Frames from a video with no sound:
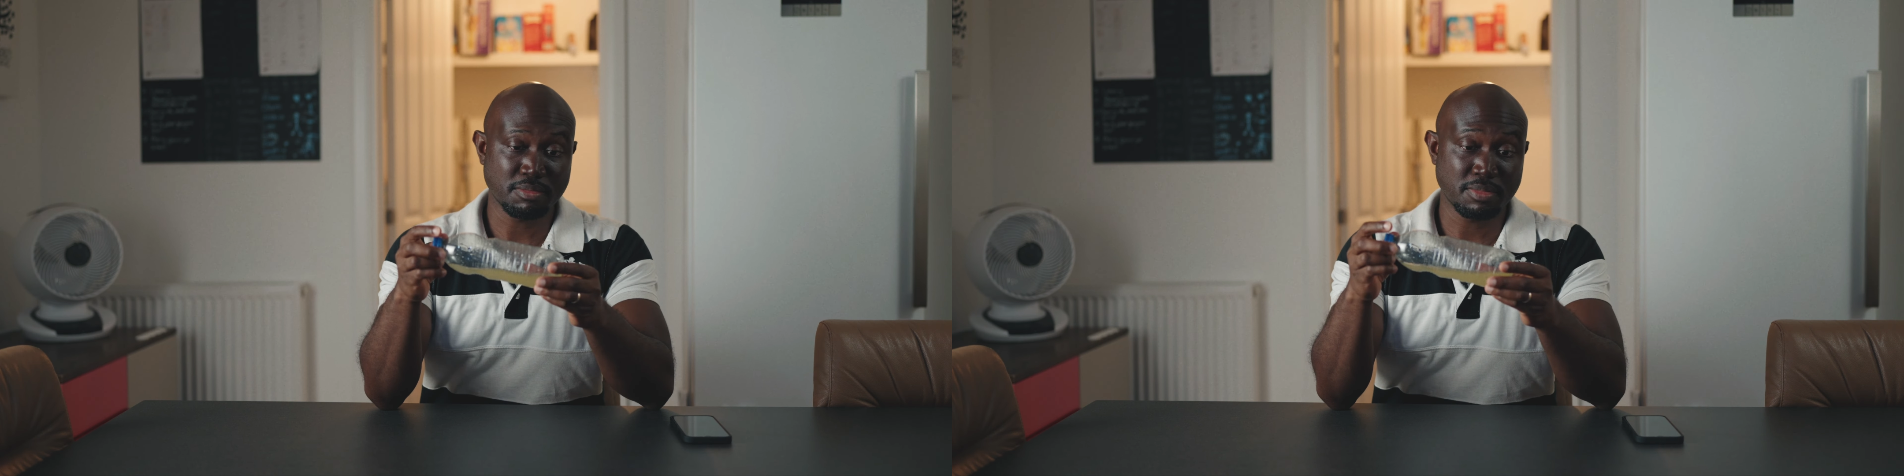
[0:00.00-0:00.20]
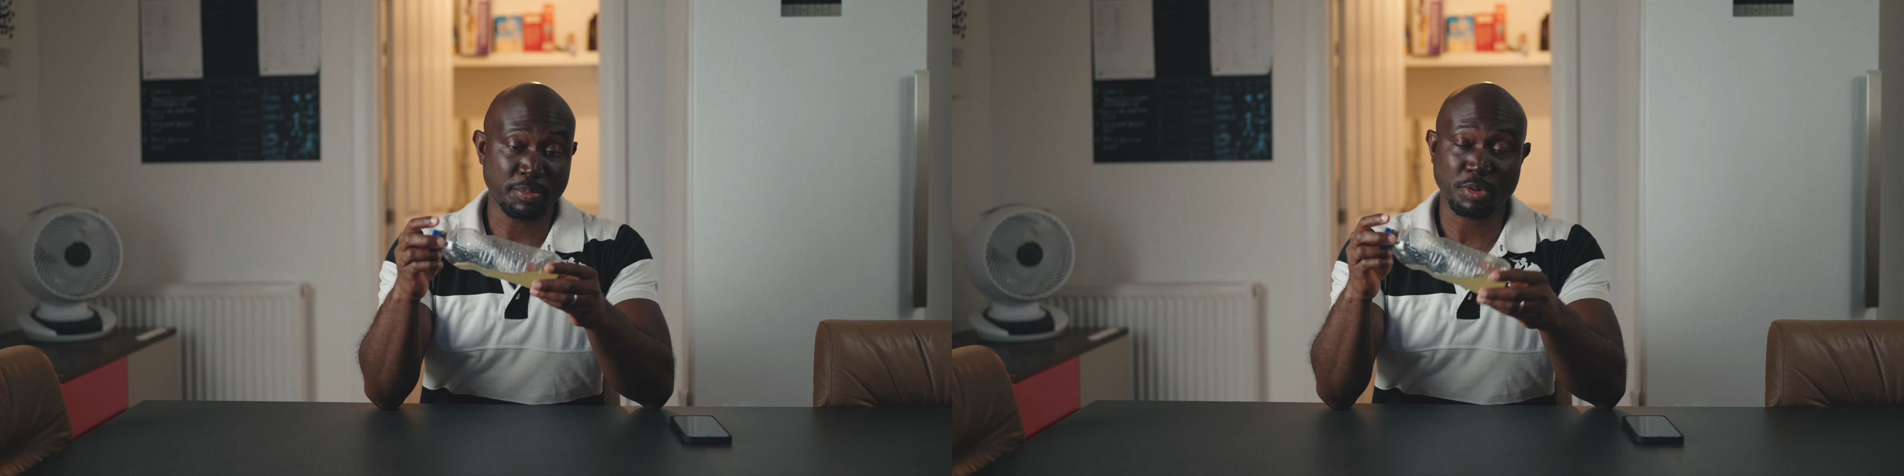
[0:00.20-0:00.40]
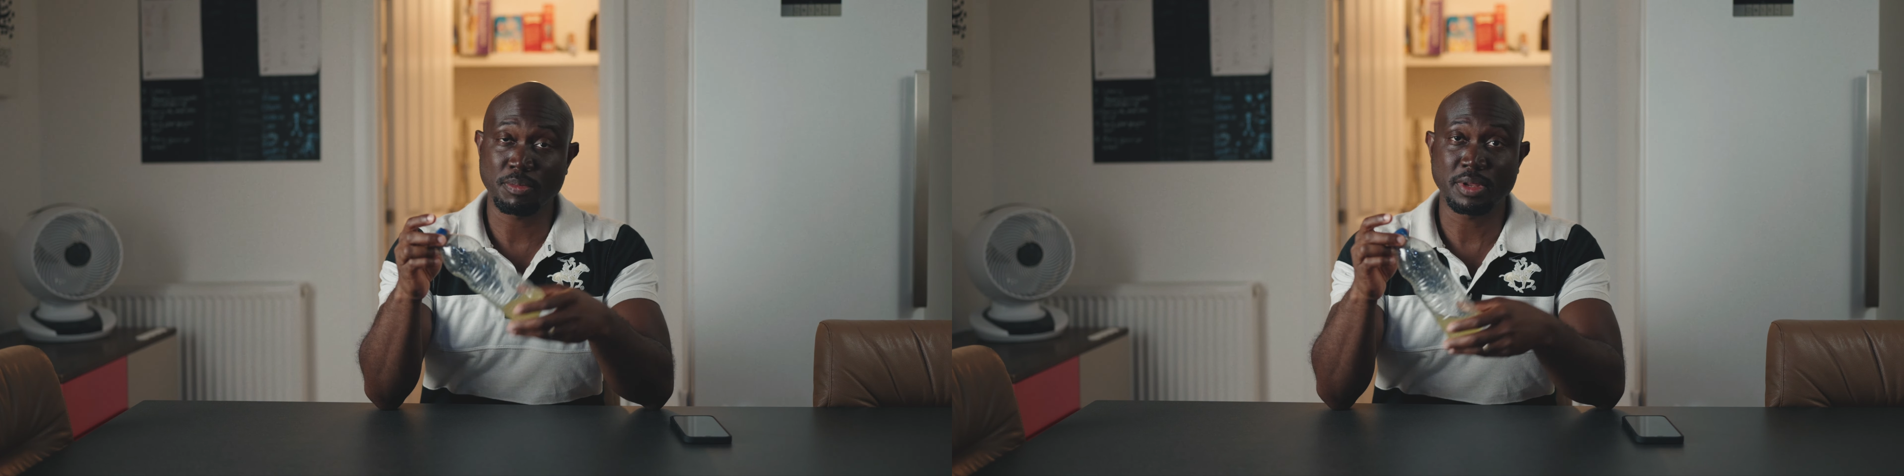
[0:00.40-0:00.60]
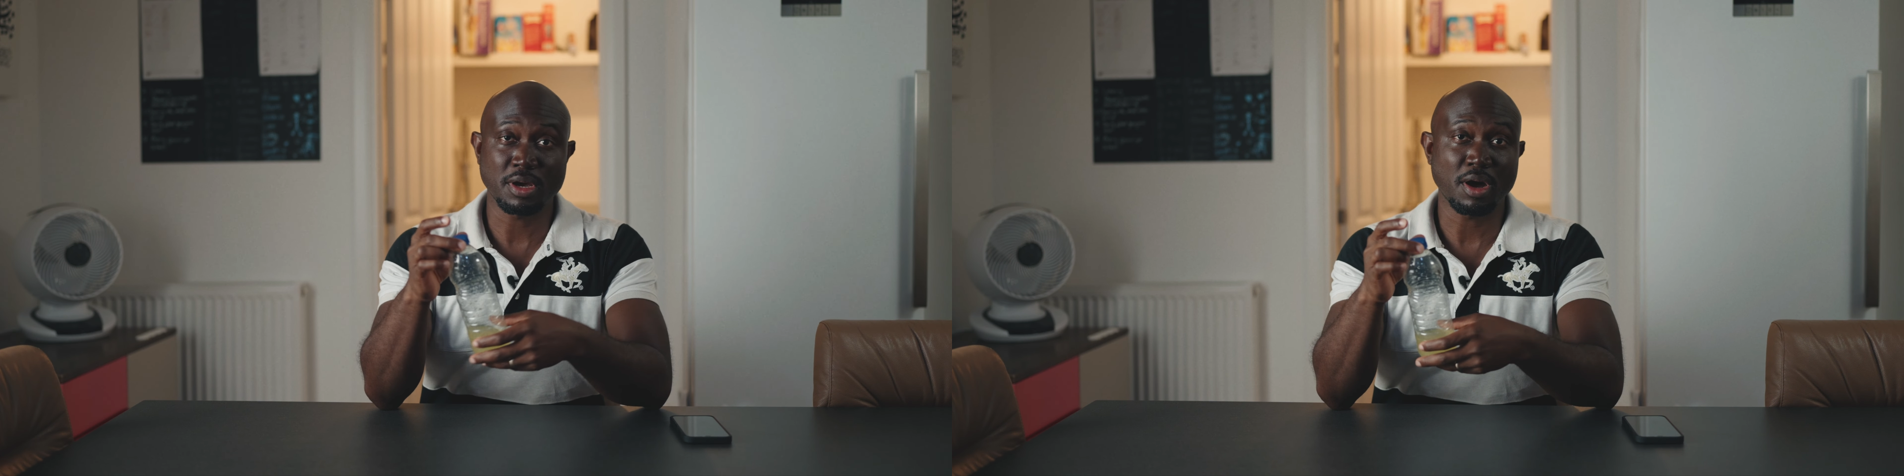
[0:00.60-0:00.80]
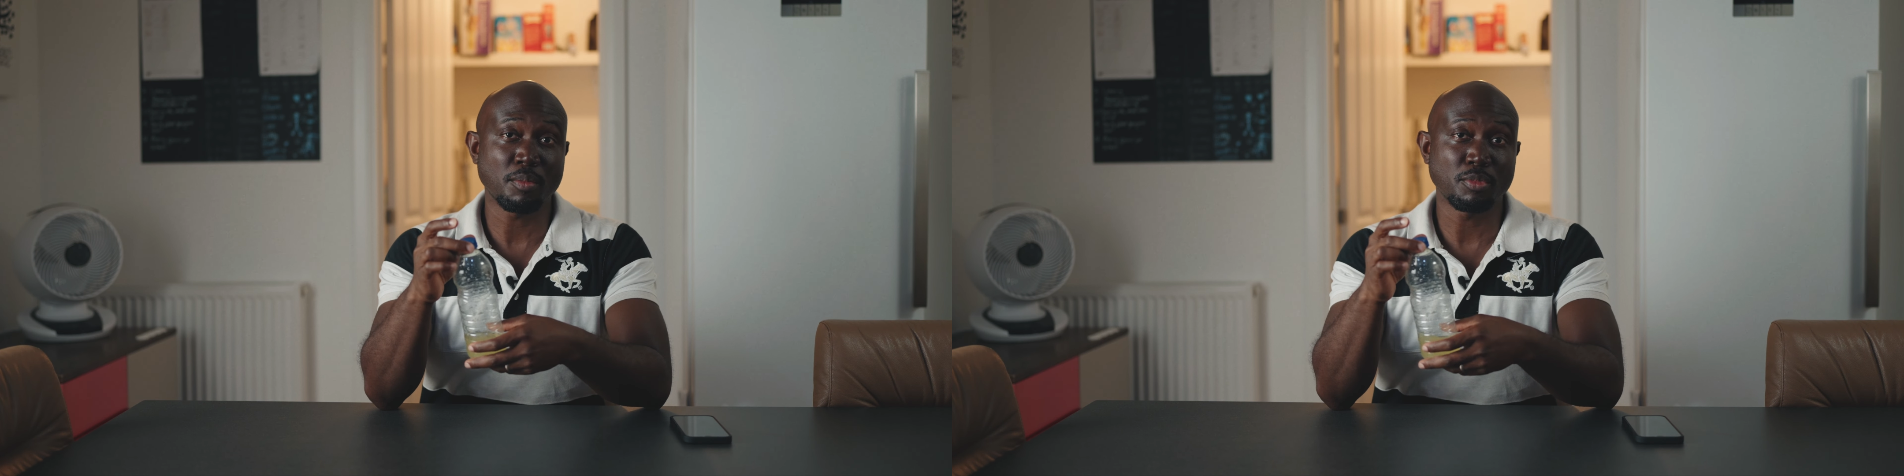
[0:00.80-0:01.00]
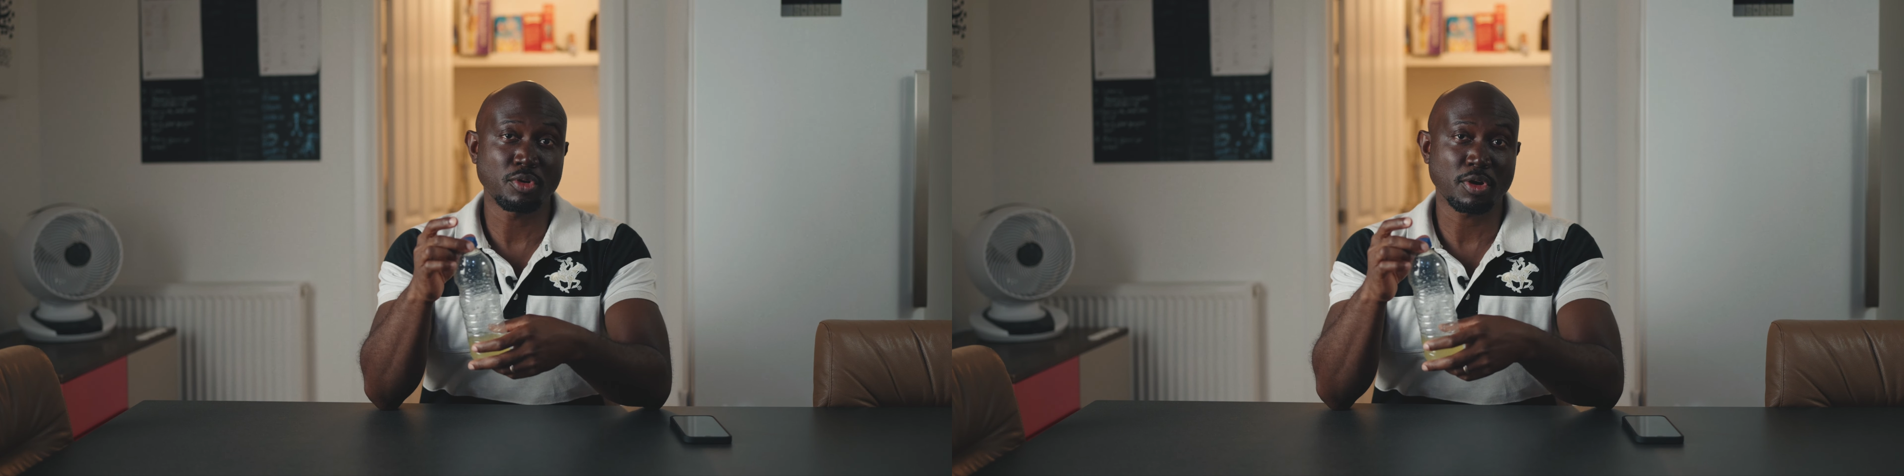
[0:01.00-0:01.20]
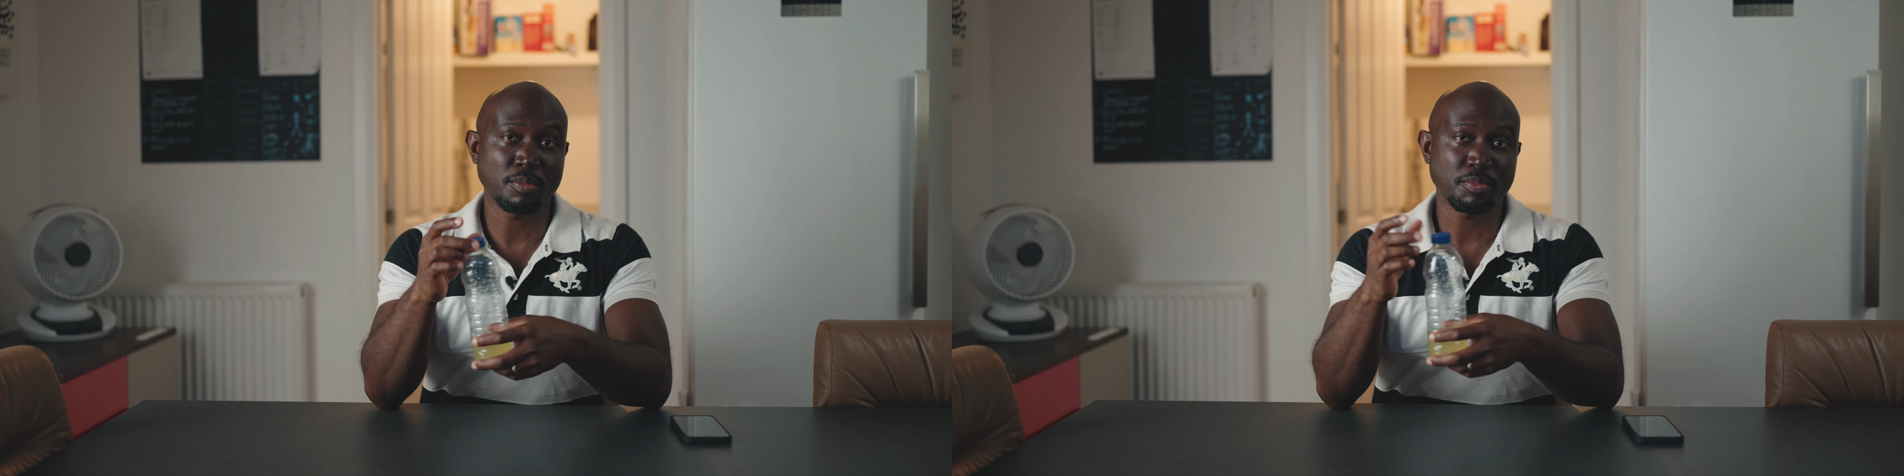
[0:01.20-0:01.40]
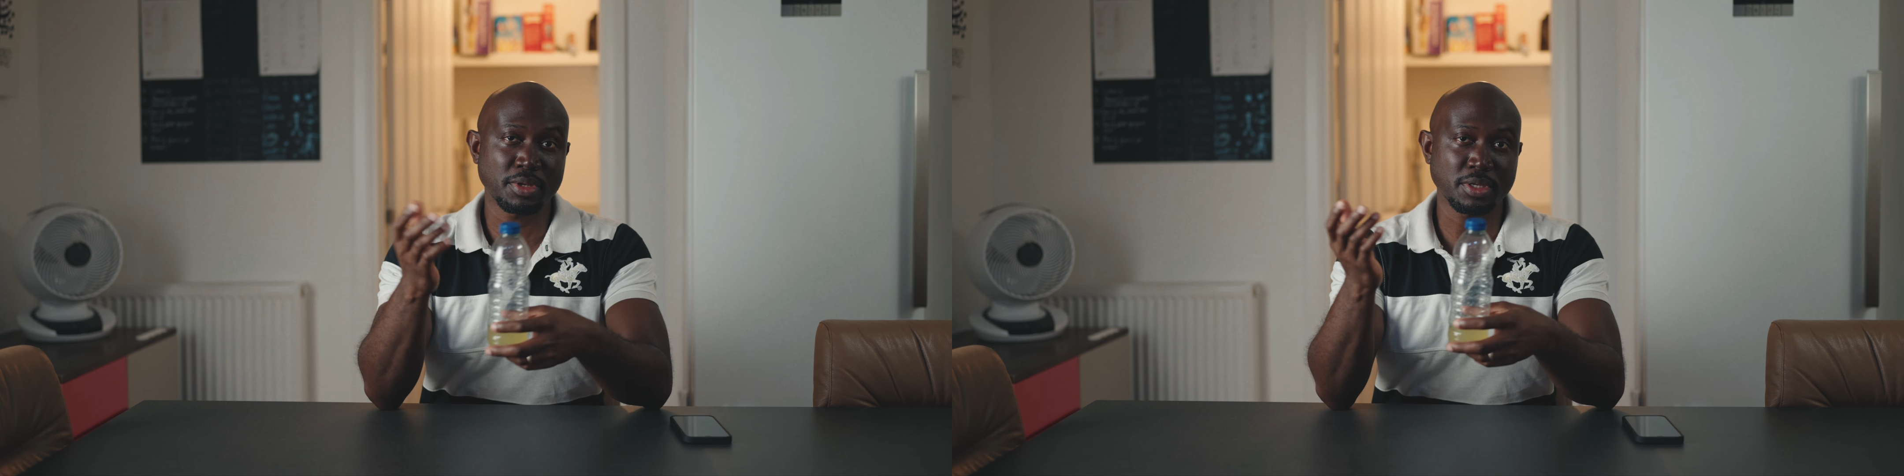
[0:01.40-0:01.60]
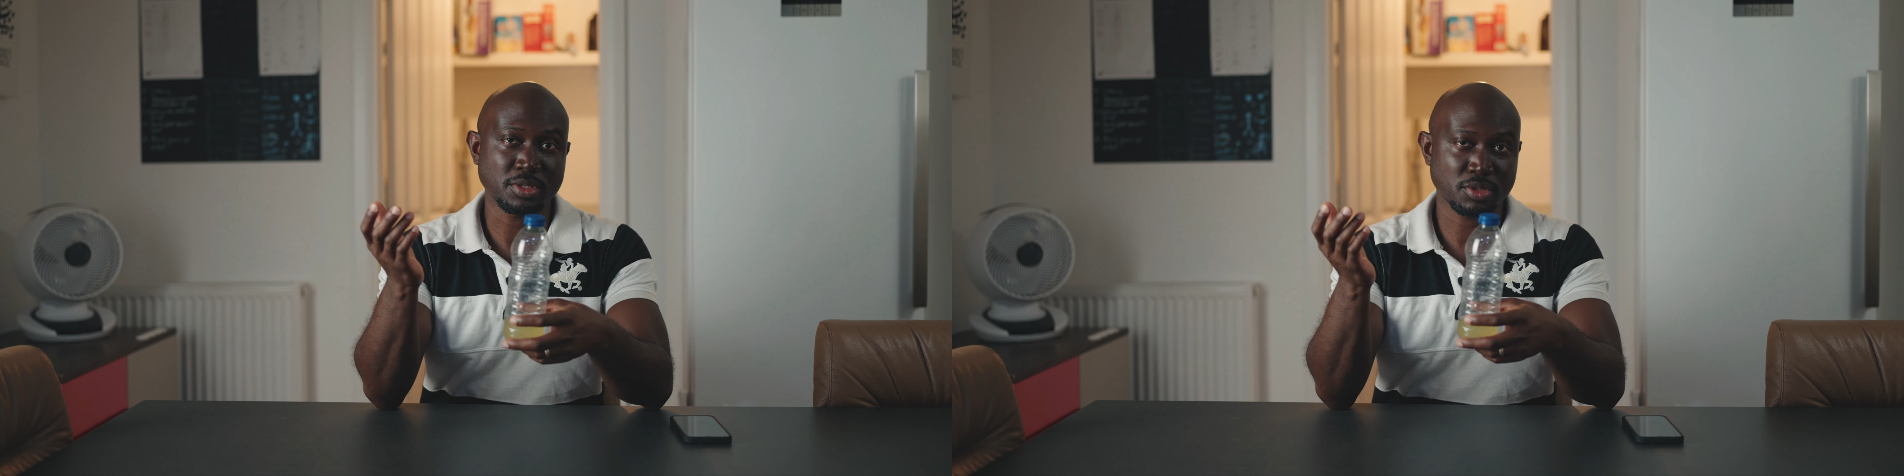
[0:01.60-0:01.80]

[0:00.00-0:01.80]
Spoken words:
They're probably a humble company,